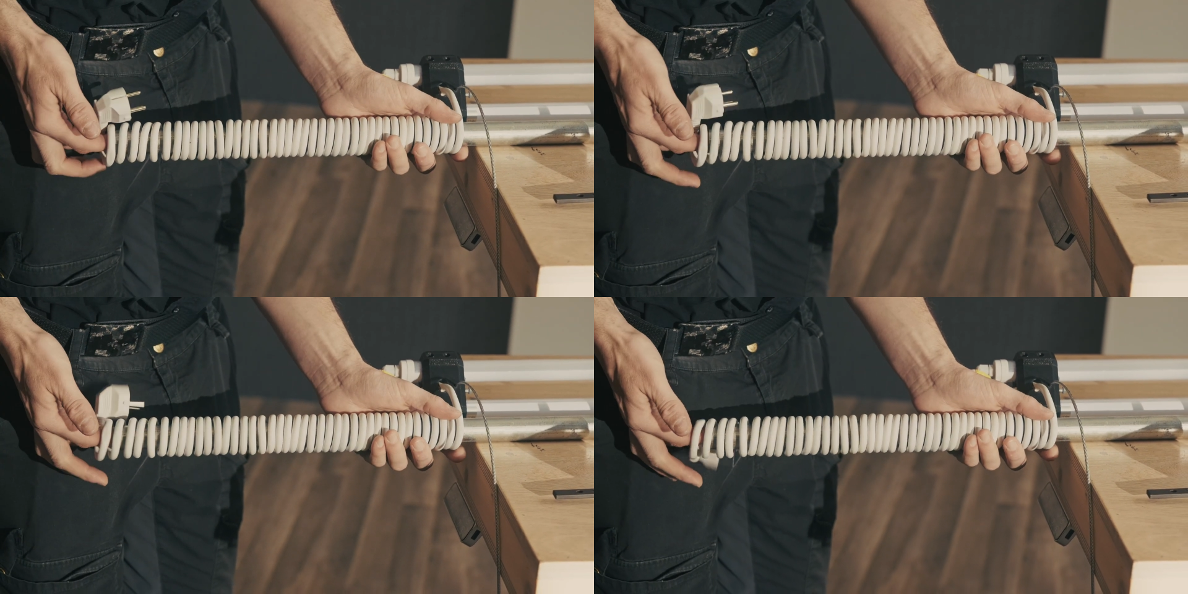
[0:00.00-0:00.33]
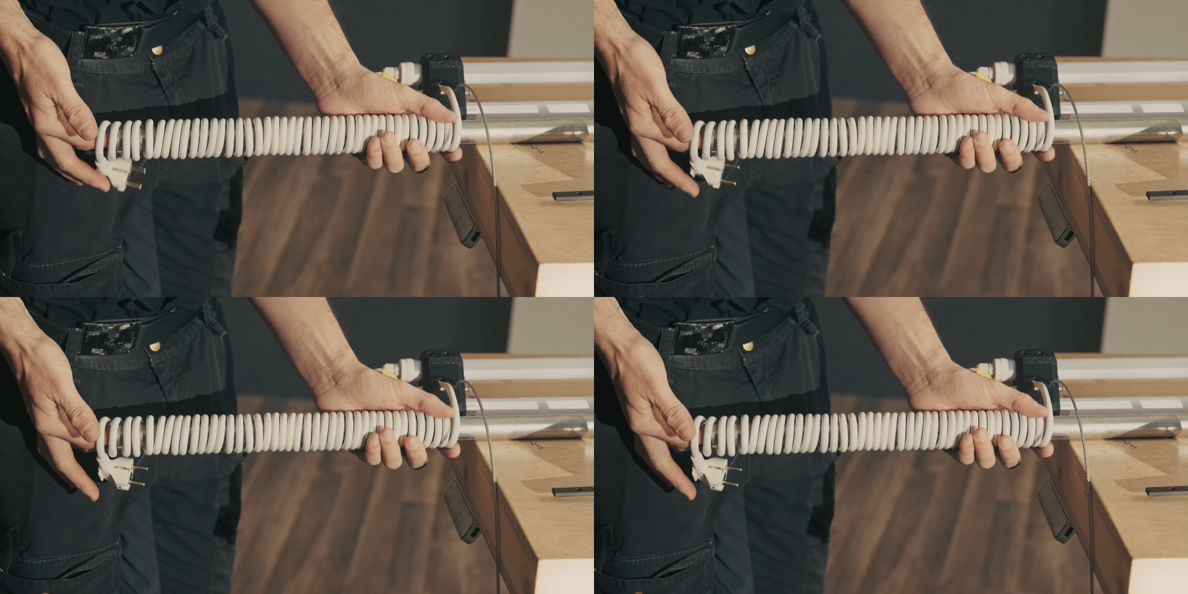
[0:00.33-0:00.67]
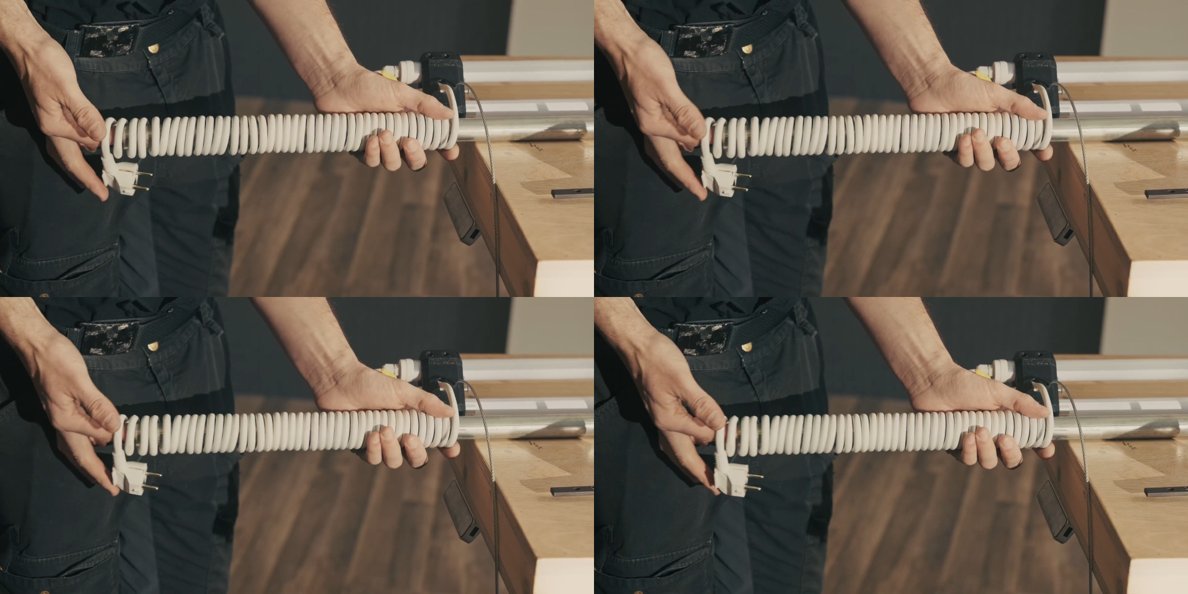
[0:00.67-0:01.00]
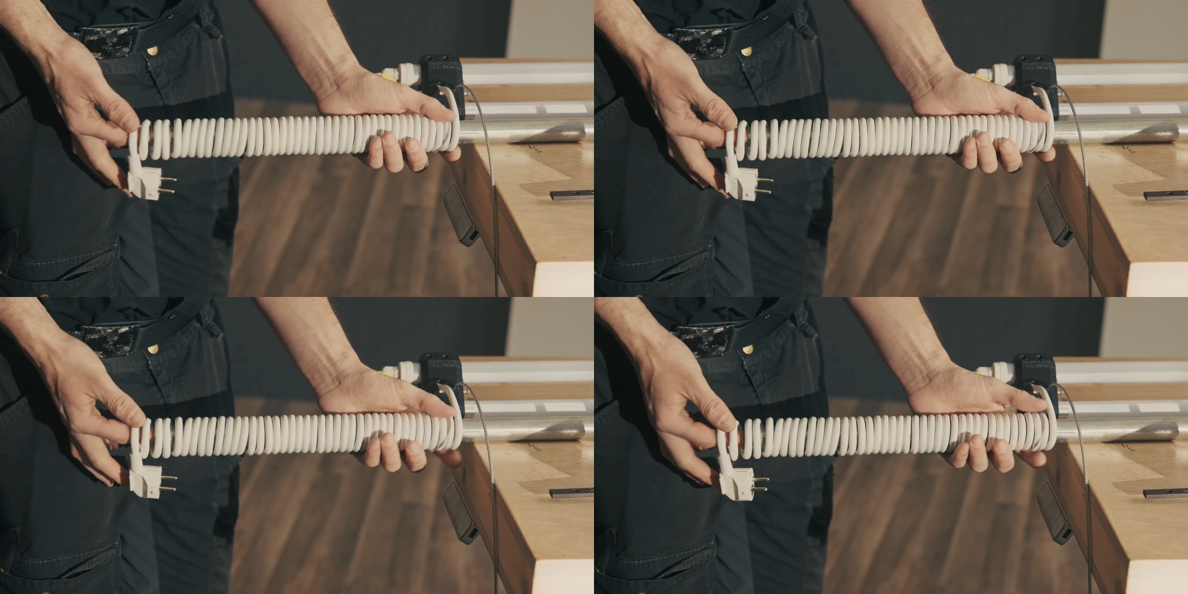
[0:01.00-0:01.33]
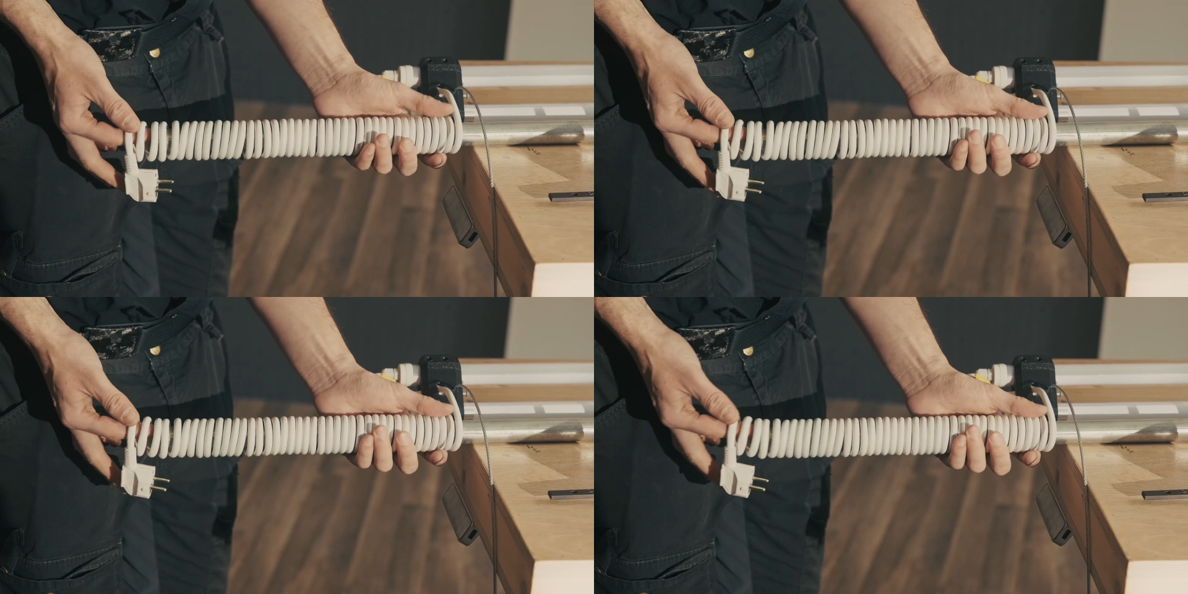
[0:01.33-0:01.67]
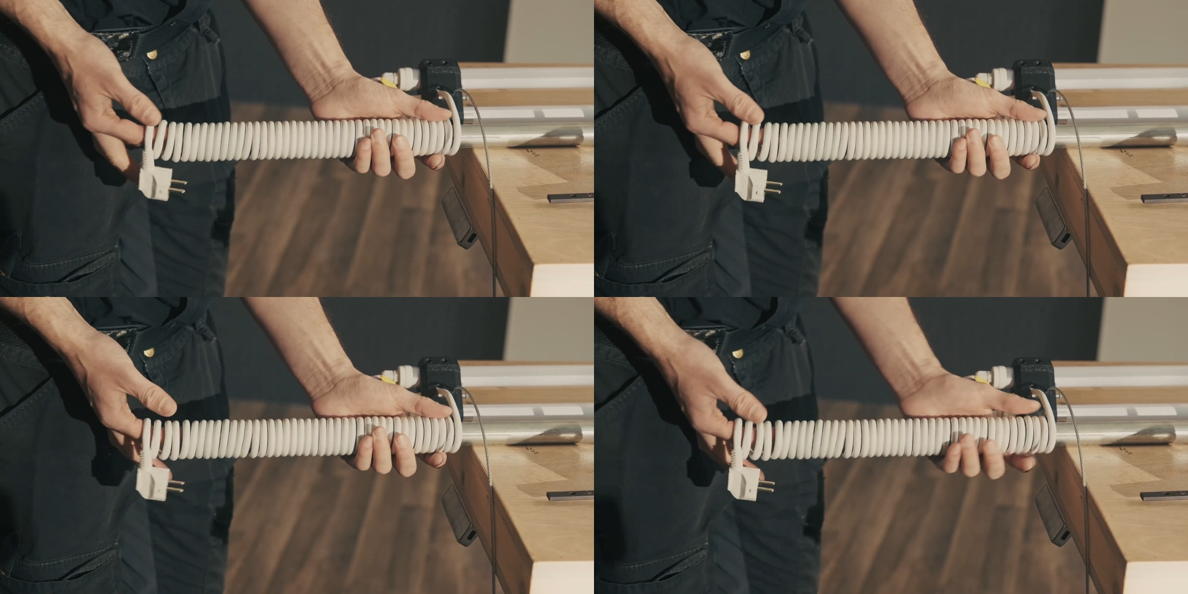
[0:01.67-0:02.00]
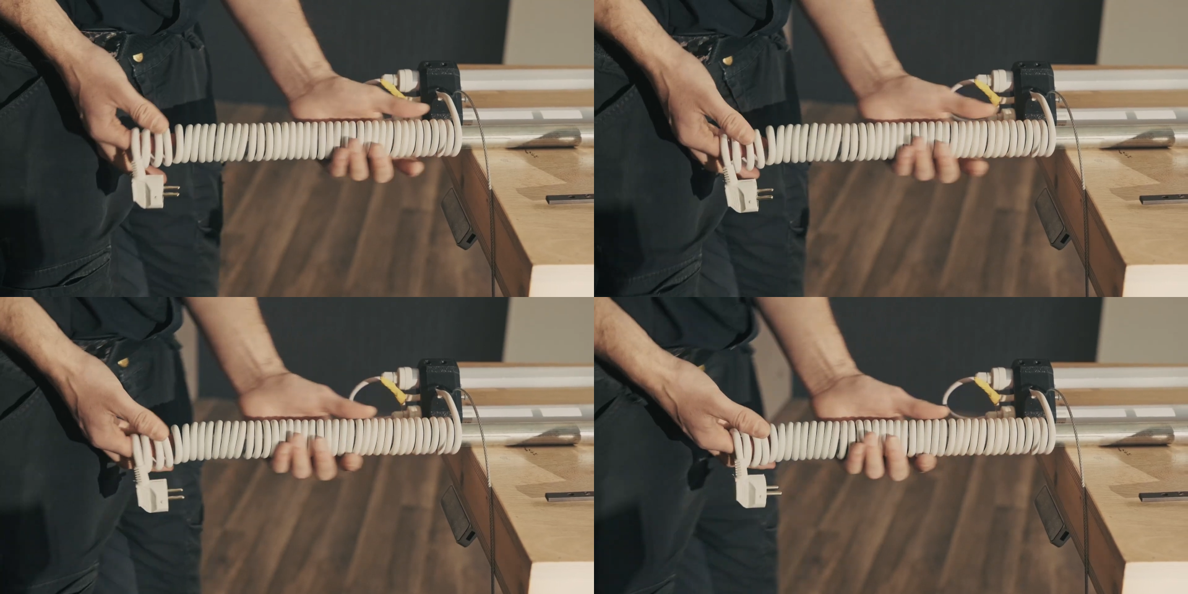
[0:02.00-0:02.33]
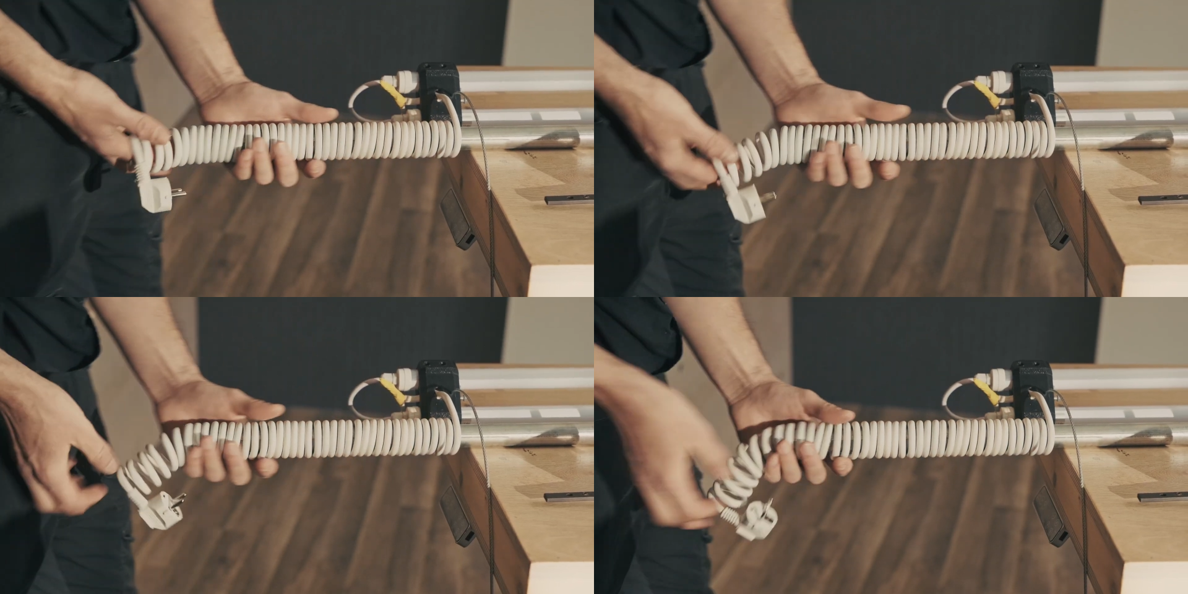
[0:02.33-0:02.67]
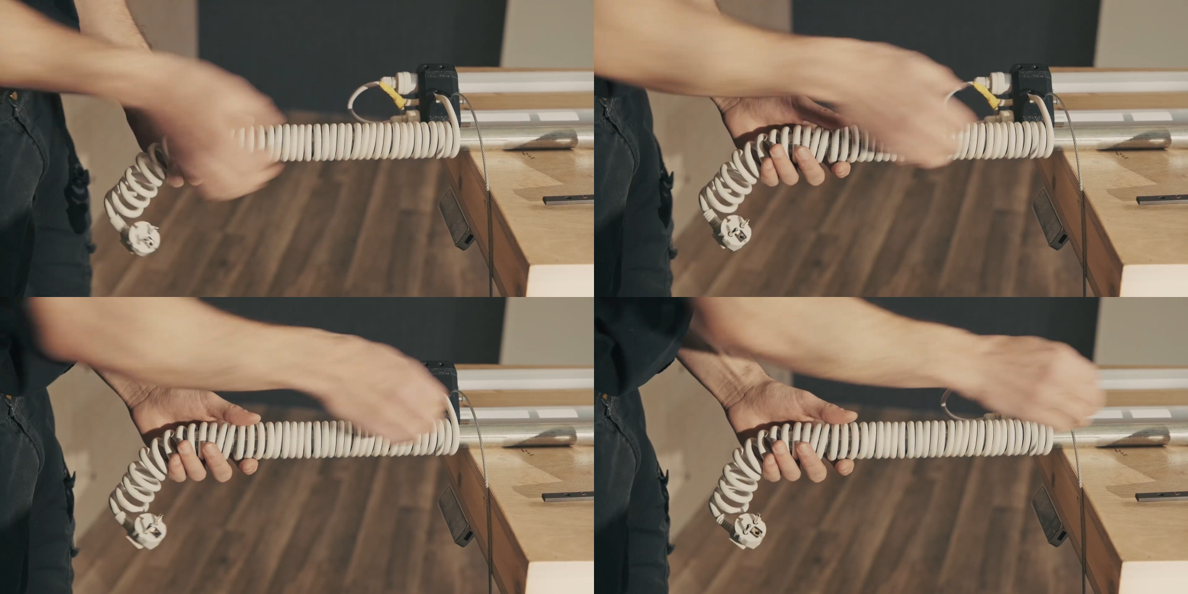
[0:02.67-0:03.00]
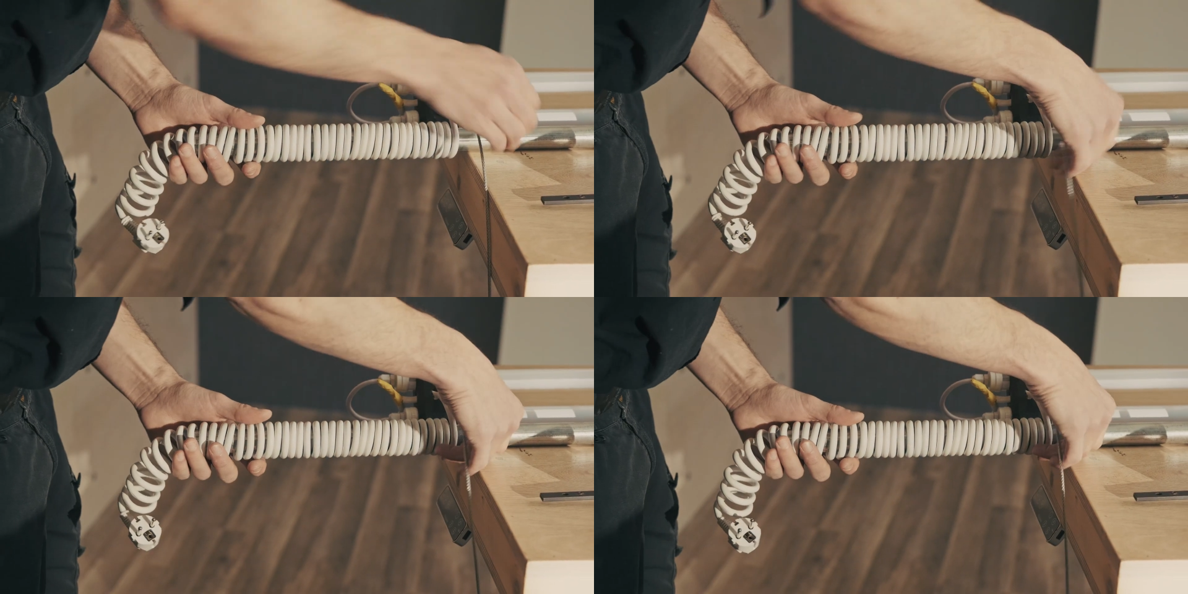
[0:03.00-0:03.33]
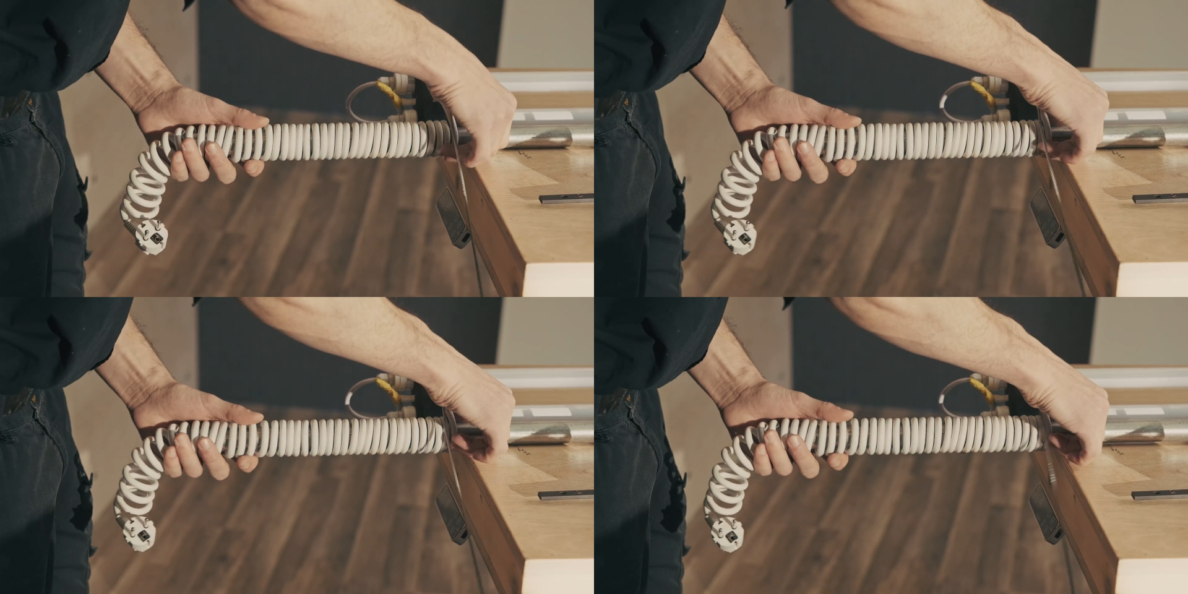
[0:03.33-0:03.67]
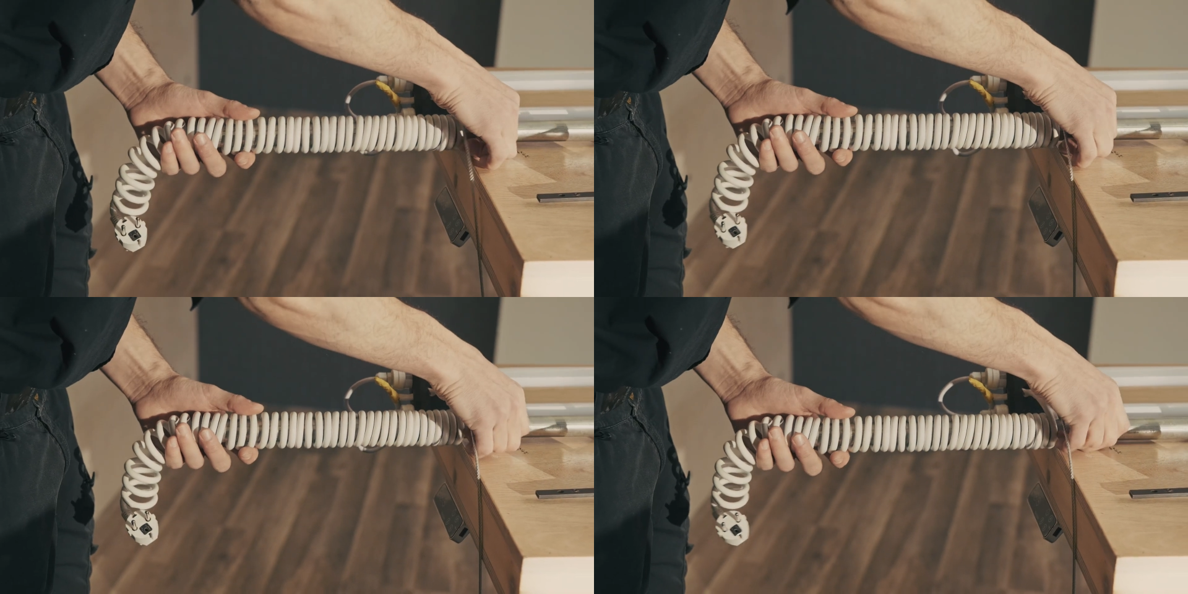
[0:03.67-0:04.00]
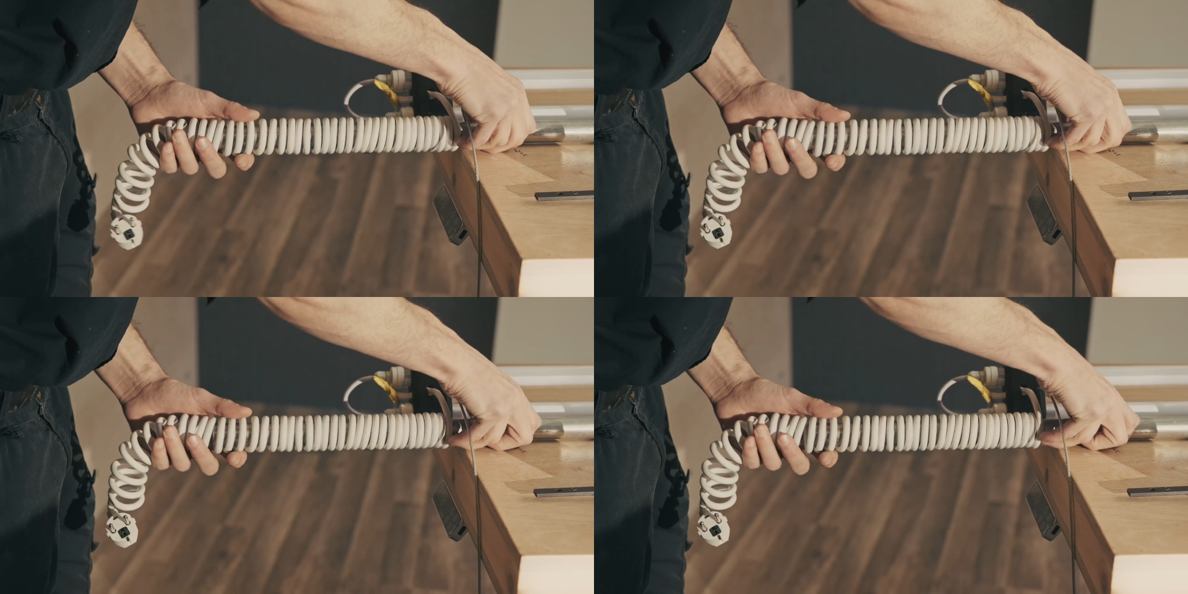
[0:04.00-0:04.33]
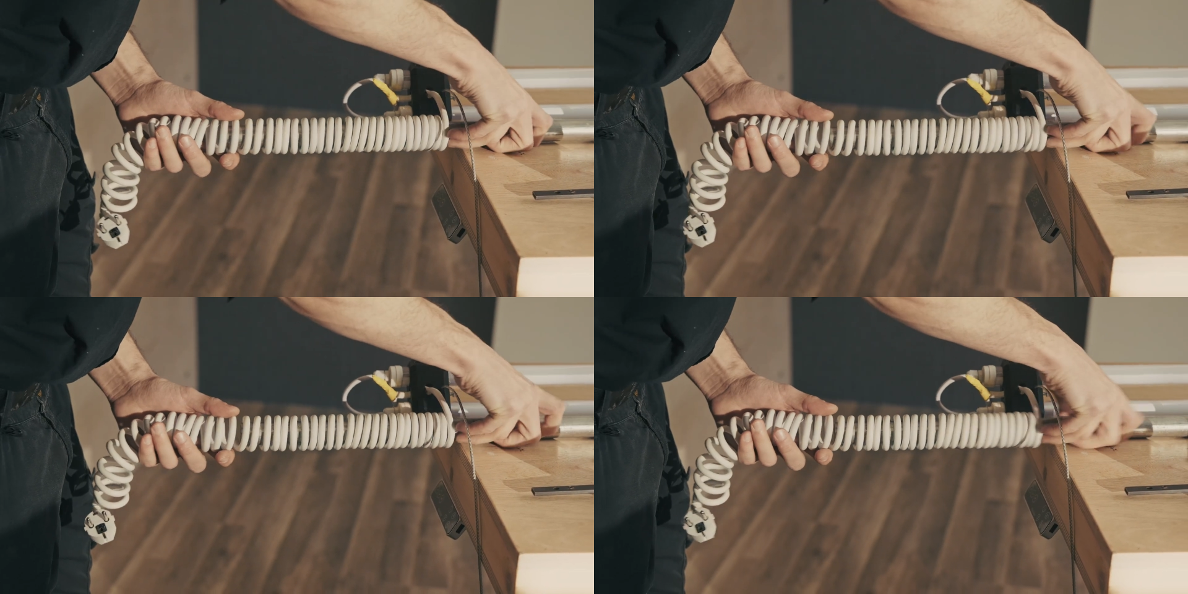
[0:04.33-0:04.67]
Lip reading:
[unreadable: no face in view]